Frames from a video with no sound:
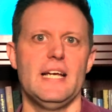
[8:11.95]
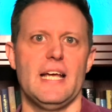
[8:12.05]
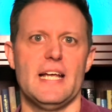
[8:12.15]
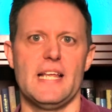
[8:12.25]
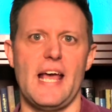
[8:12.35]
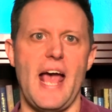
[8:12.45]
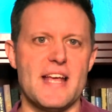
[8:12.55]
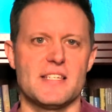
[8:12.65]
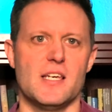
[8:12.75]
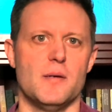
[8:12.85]
and they
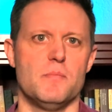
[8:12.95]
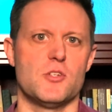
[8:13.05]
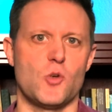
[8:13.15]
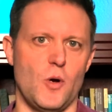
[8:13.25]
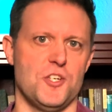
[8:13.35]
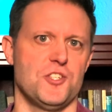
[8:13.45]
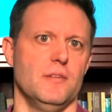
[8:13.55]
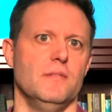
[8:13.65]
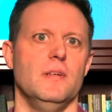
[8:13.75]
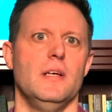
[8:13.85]
ask him this
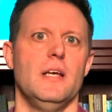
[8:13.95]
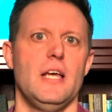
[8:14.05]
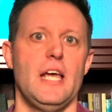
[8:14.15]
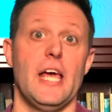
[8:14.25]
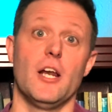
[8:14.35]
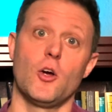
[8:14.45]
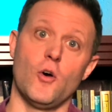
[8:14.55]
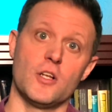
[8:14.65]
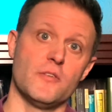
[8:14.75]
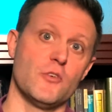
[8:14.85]
question. And
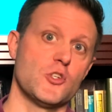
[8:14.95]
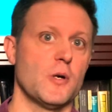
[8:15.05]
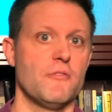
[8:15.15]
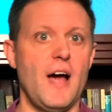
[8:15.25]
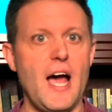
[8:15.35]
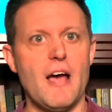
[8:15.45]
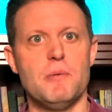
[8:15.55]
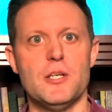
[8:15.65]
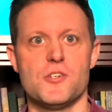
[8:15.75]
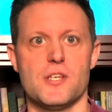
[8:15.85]
according to verse 25,
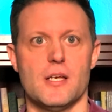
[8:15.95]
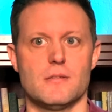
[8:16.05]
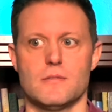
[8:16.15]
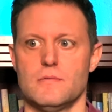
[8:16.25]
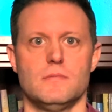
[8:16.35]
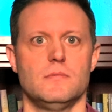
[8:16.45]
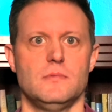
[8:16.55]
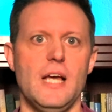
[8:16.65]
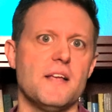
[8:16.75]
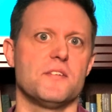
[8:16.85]
Peter says,
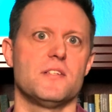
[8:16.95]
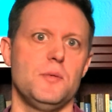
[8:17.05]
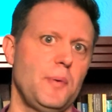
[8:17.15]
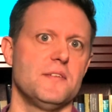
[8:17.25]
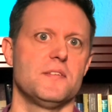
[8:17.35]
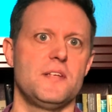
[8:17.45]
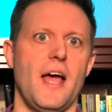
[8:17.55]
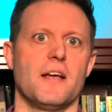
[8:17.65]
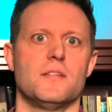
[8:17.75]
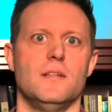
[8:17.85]
yes, he pays the
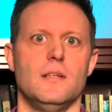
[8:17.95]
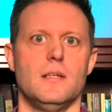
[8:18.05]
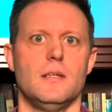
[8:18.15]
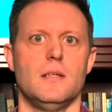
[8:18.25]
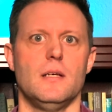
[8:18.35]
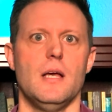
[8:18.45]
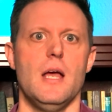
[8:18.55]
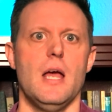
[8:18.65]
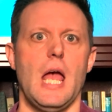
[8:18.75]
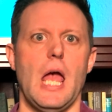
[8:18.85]
tax.
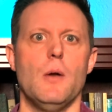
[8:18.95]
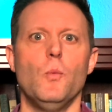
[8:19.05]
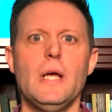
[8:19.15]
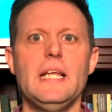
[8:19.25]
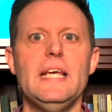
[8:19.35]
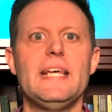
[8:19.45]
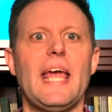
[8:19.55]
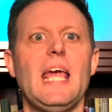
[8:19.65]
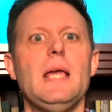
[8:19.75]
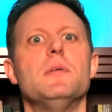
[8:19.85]
And when he
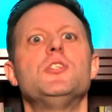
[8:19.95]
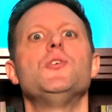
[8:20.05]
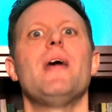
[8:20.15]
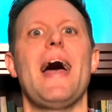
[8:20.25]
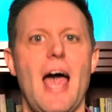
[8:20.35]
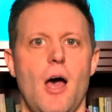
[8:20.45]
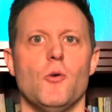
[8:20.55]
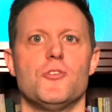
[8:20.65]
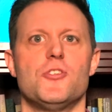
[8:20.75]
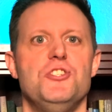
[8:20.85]
came into the
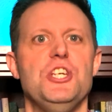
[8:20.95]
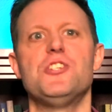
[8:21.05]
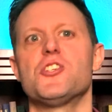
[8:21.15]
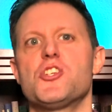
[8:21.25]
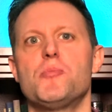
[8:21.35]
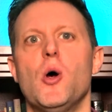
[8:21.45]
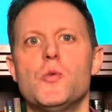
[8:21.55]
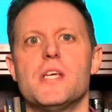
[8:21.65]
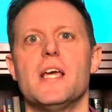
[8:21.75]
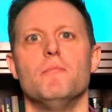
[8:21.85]
house, Jesus spoke
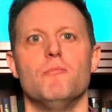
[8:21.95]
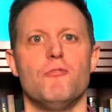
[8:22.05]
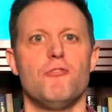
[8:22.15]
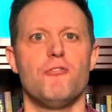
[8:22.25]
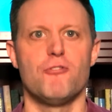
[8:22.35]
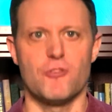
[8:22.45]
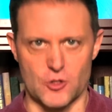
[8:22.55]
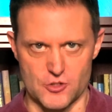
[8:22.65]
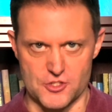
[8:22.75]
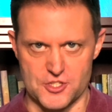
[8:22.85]
to him
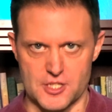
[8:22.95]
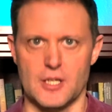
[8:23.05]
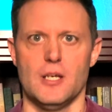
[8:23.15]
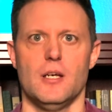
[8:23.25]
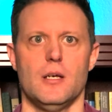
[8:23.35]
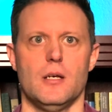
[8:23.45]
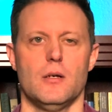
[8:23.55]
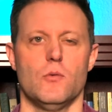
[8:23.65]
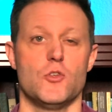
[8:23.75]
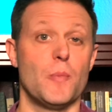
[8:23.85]
first,
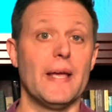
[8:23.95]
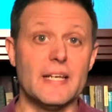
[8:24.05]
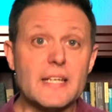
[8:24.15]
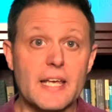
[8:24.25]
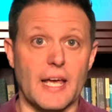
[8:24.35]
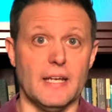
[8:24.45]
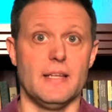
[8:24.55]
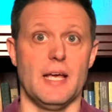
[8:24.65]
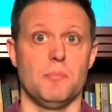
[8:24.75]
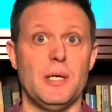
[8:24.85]
which may indicate
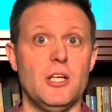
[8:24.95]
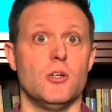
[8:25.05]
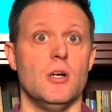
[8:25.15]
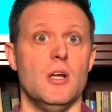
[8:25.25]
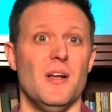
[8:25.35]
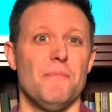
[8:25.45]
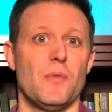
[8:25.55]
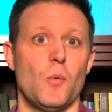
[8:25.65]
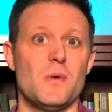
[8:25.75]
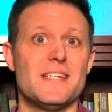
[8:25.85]
that Peter
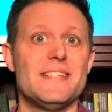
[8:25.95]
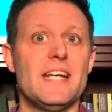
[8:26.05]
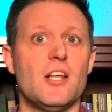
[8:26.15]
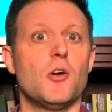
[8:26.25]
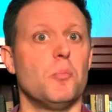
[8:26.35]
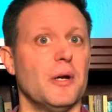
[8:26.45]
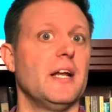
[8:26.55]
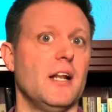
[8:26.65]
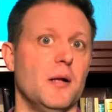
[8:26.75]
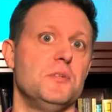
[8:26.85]
was intending on
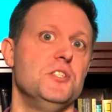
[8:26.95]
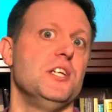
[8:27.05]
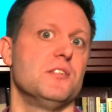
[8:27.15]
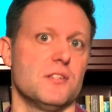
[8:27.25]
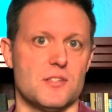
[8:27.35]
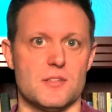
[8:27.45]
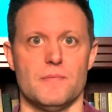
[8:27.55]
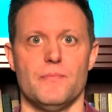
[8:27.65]
bringing it up to Jesus.